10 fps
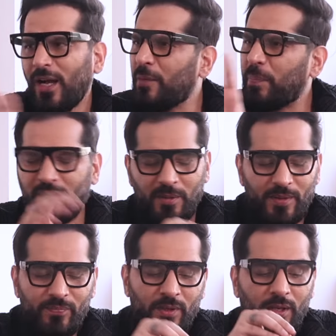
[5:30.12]
Har party mein.
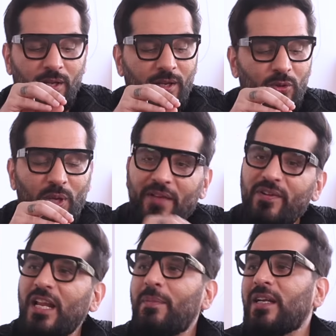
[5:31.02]
So
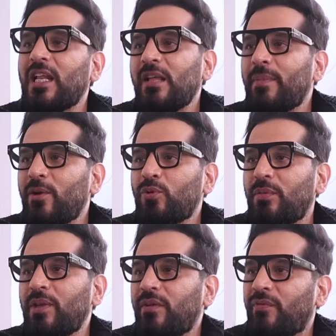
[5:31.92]
every time I tell them, I do
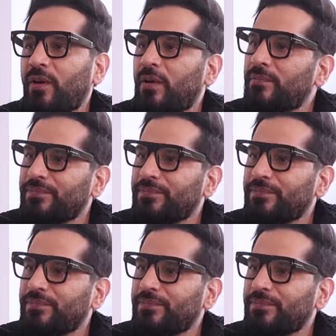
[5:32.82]
something different.